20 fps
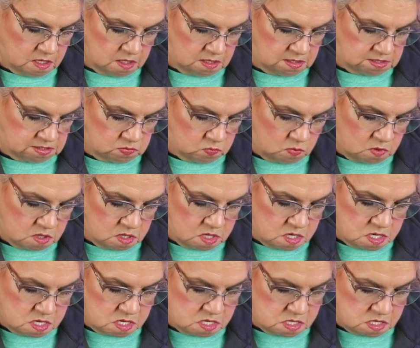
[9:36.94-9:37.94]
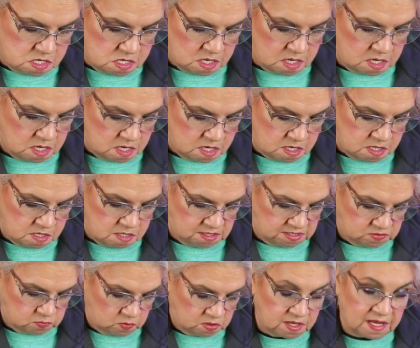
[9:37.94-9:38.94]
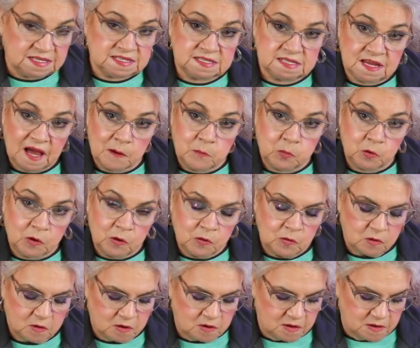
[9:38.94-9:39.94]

this one, and this one. That's top row.